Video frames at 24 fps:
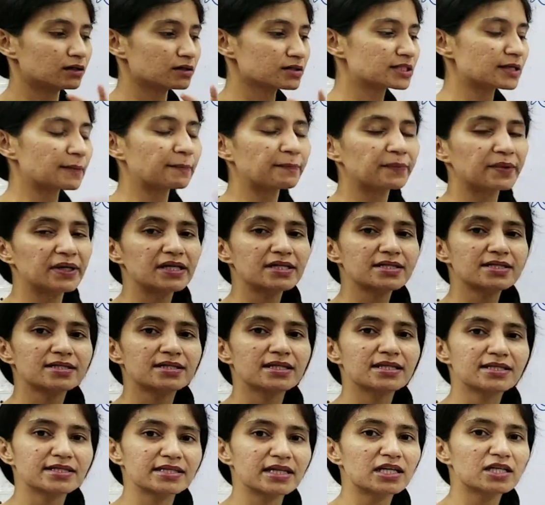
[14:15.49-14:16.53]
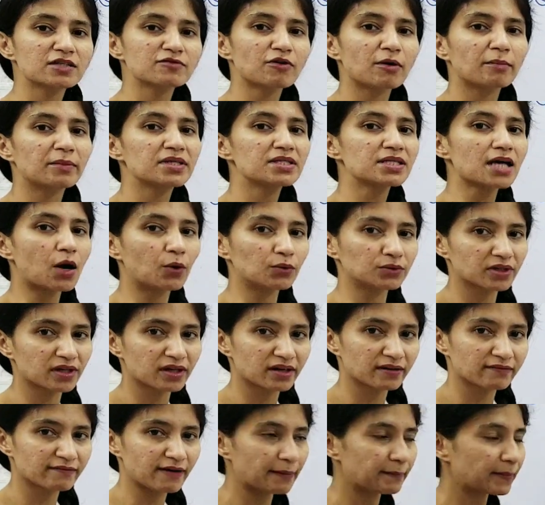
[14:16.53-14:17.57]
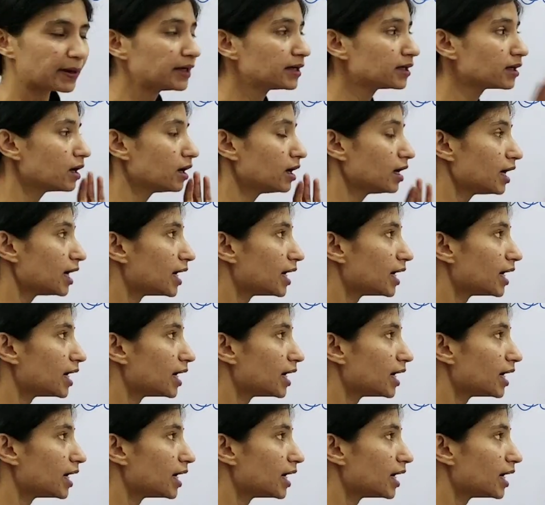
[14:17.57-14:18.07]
separates the cells from its outer environment.